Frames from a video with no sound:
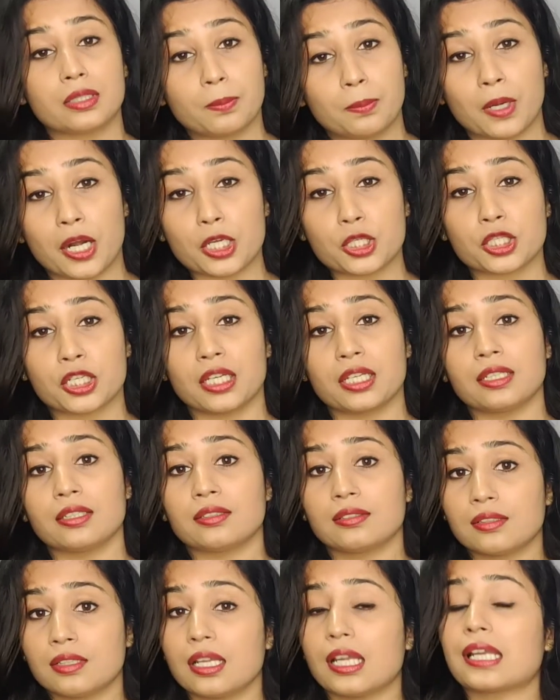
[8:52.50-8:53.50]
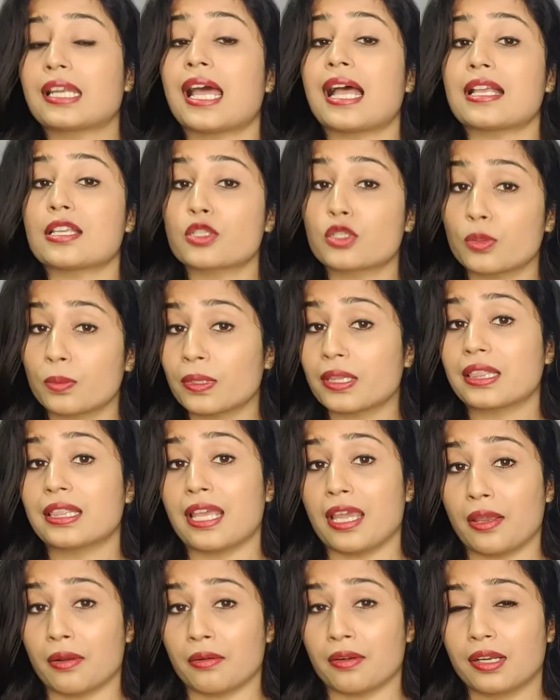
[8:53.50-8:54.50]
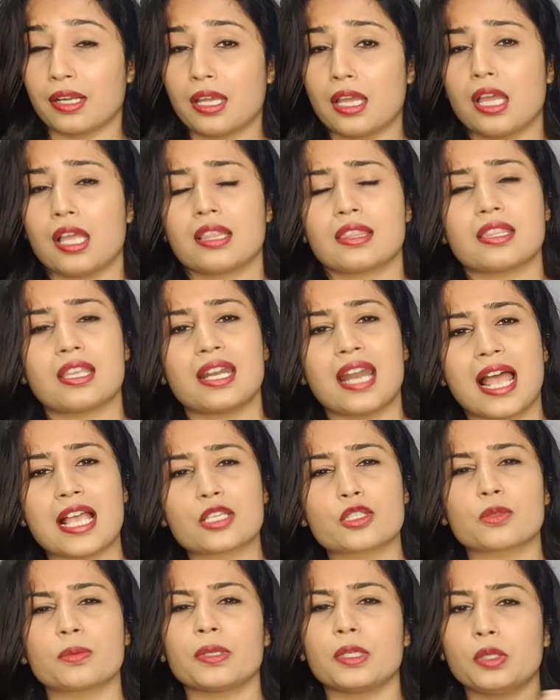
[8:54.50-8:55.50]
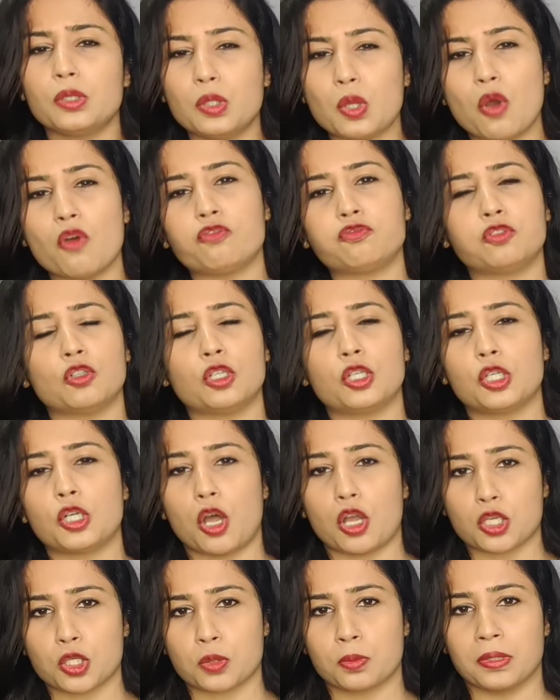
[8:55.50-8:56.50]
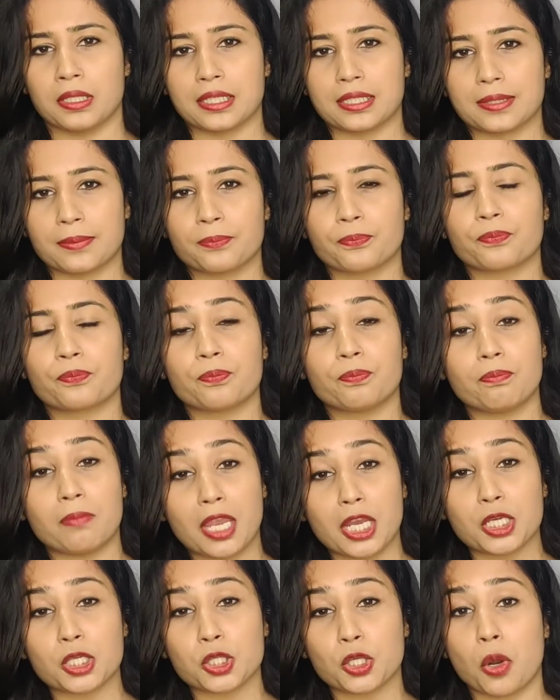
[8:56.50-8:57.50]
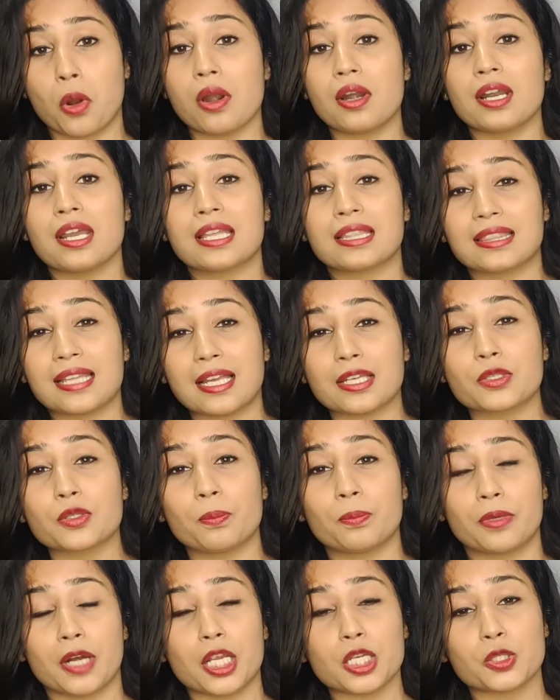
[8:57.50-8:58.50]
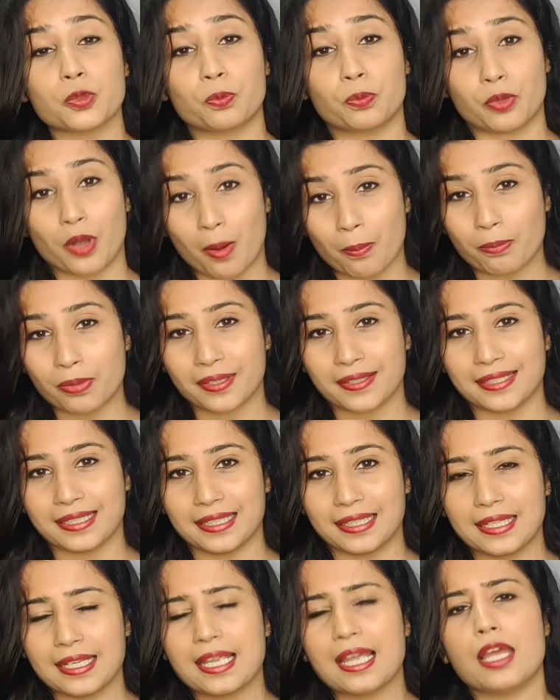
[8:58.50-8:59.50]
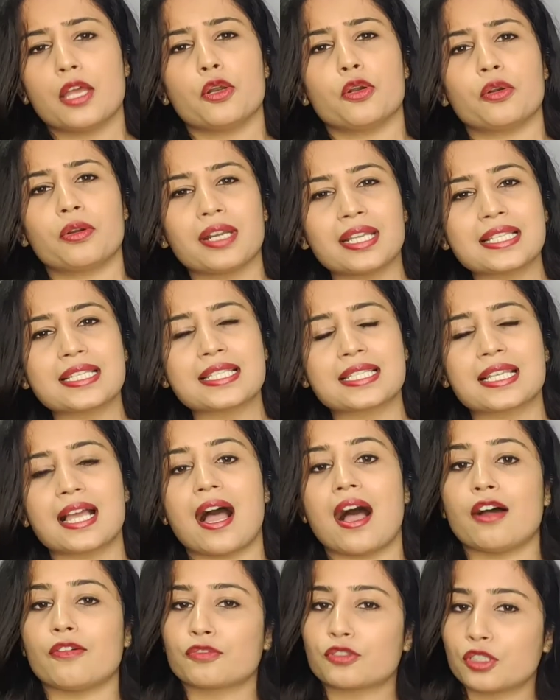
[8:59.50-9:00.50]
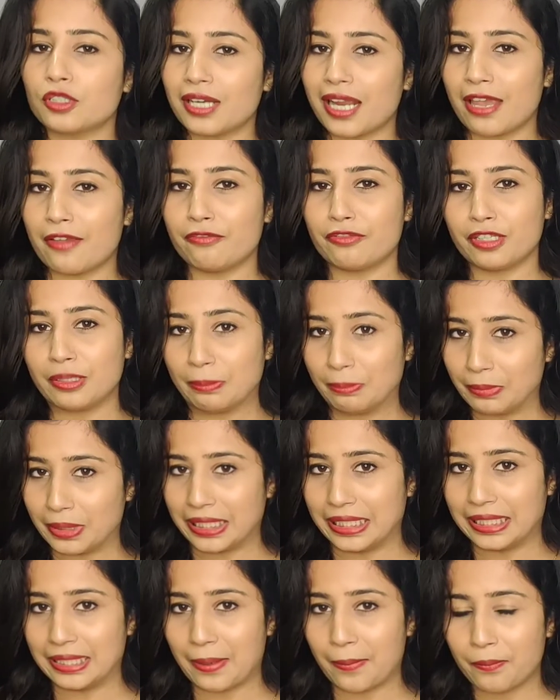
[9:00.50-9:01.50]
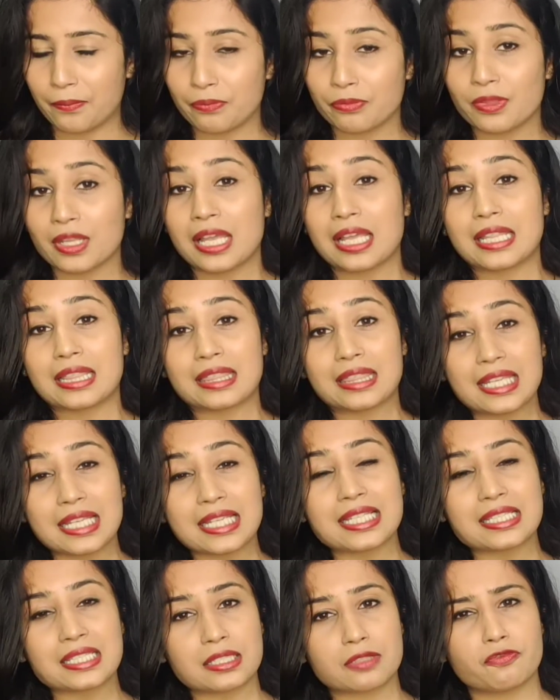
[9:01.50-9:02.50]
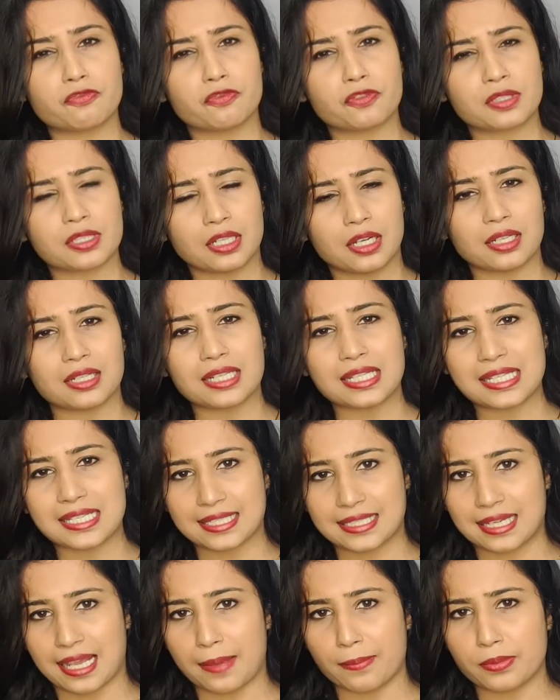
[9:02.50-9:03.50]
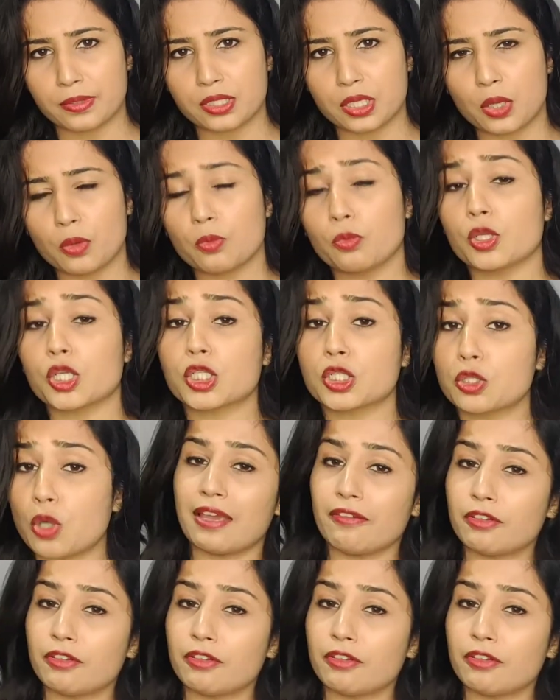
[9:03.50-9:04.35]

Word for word: the brushing it has to be there there has to be no food lodgement Make sure that you brush properly. Rinse after every meal. This certain steps which